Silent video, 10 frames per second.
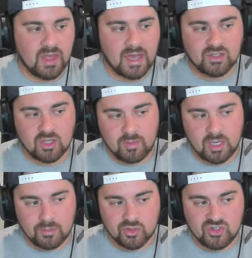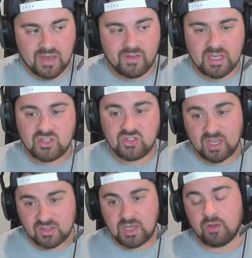That is going to be number
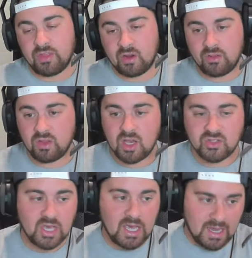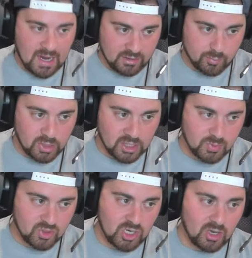76 out there on the ice at the
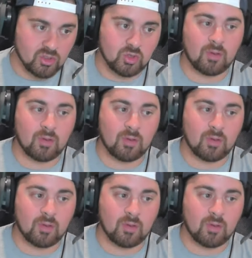Prospects Challenge.